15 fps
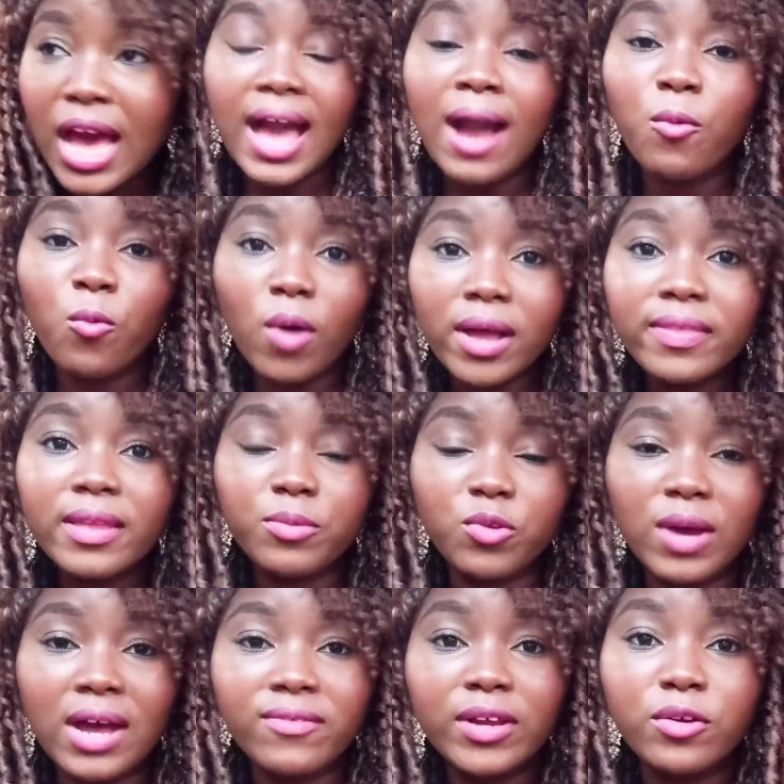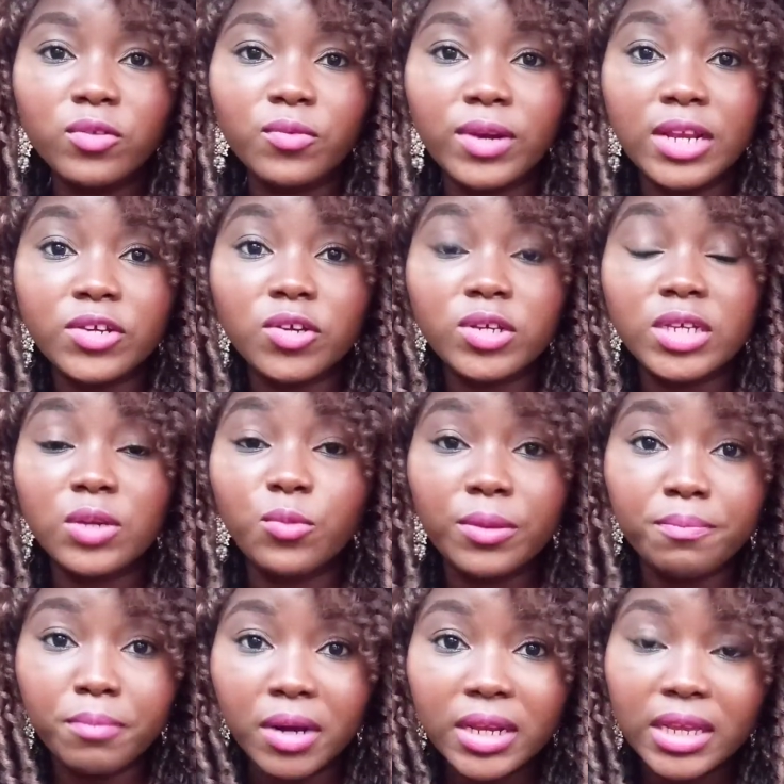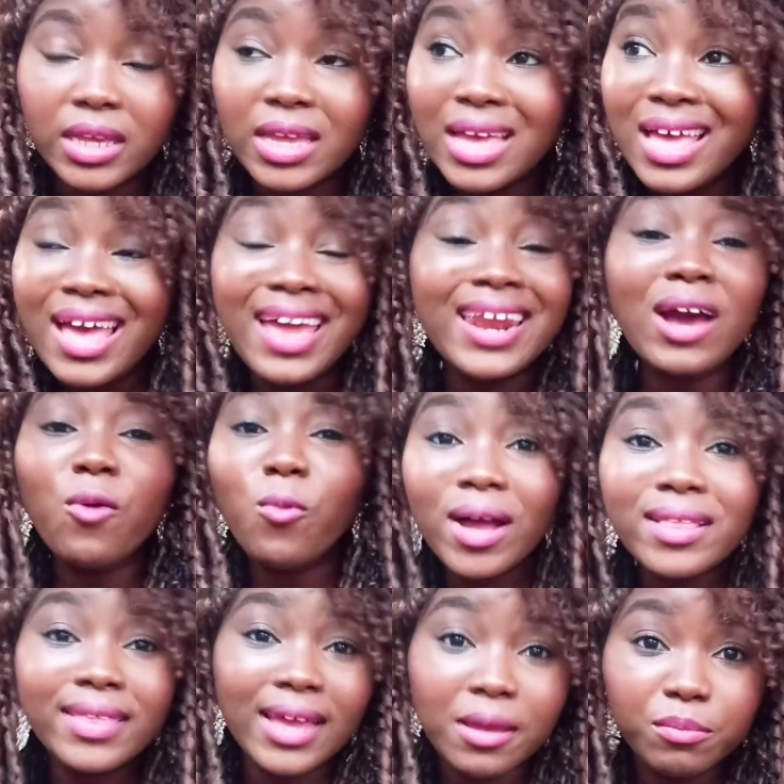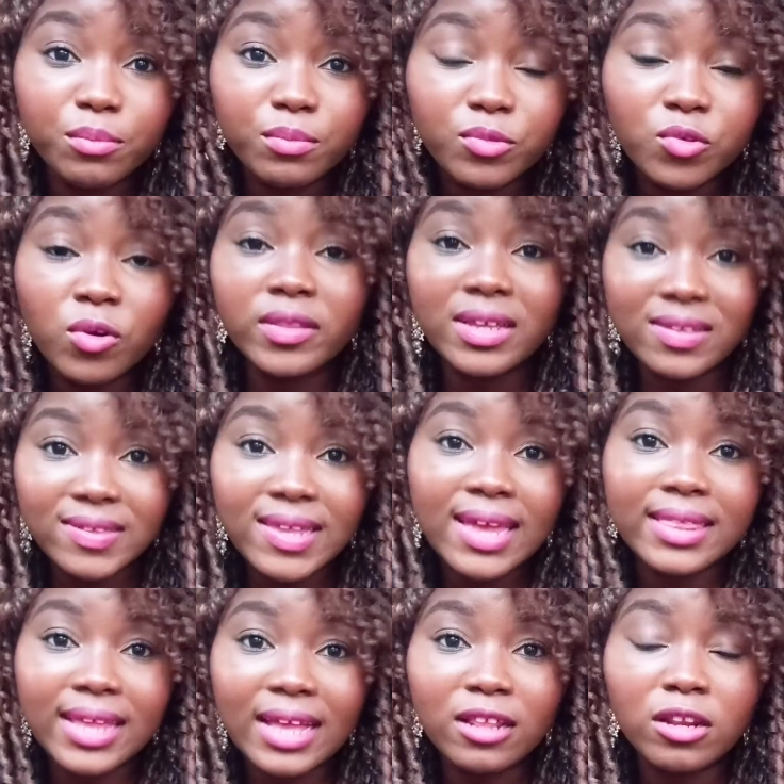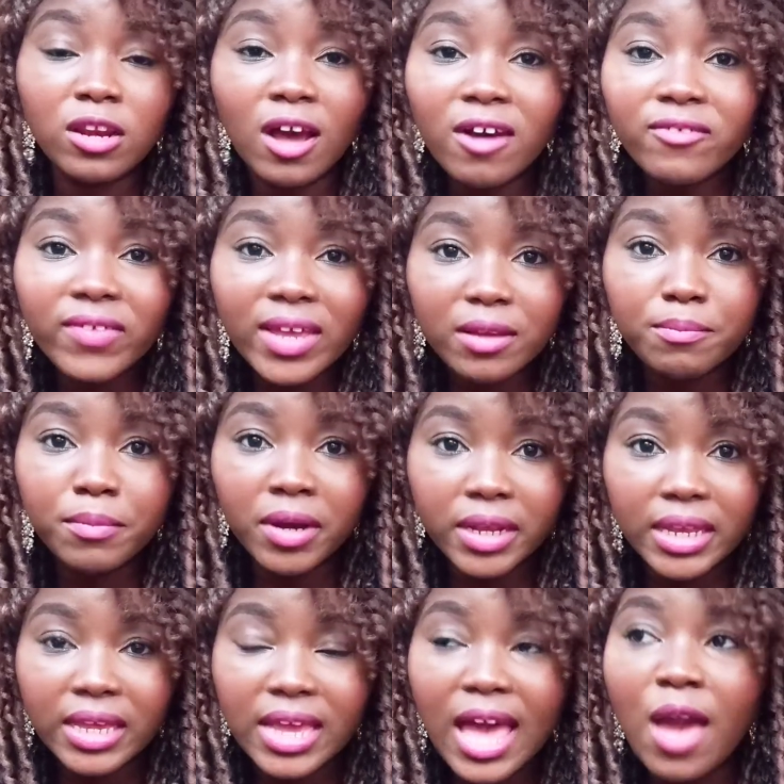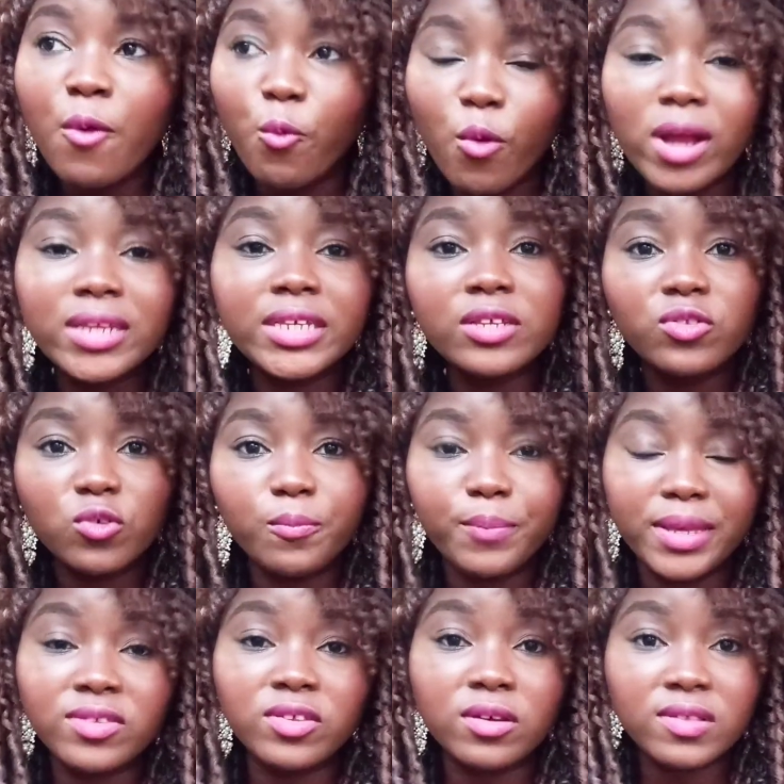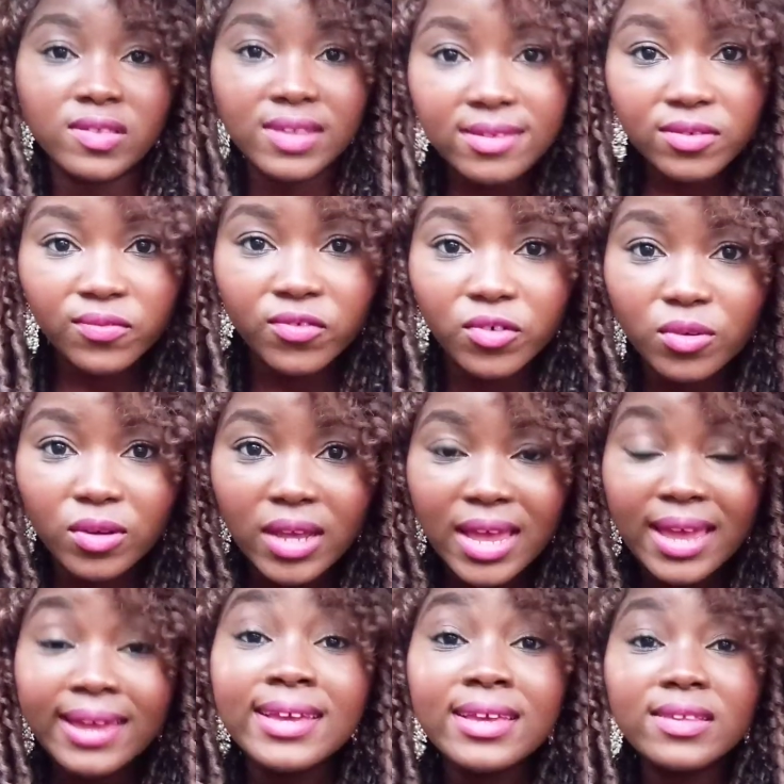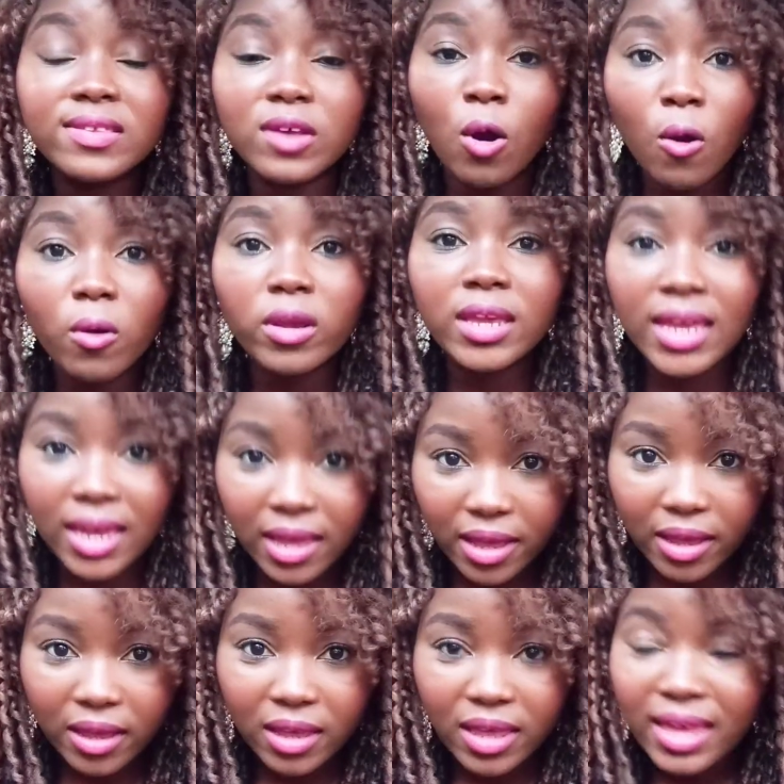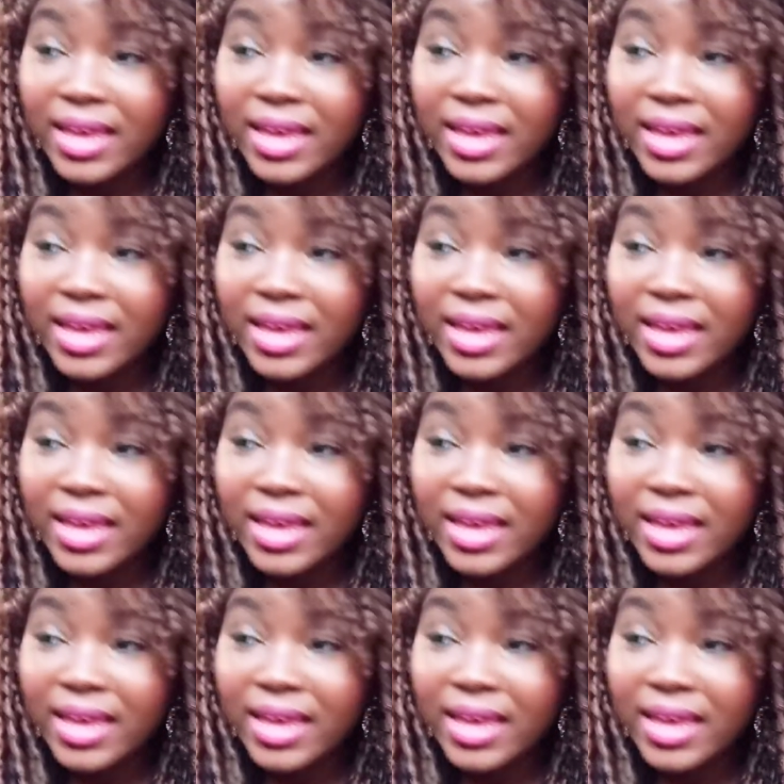I want them to have a good relationship with money. And I want them to understand that loving money and wanting to be successful is okay.